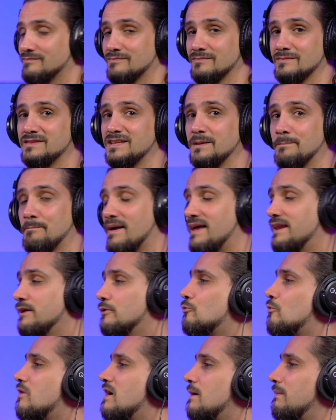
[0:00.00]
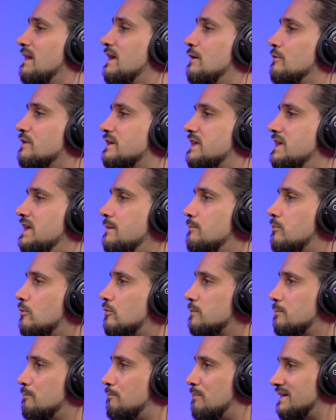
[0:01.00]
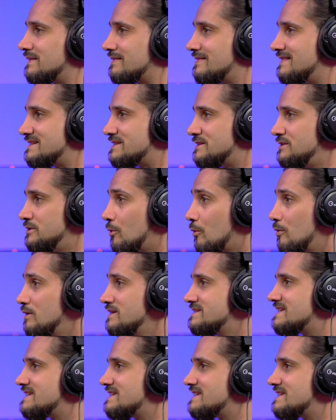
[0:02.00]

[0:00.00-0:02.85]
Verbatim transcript: depending on where I play on the keyboard, but the noise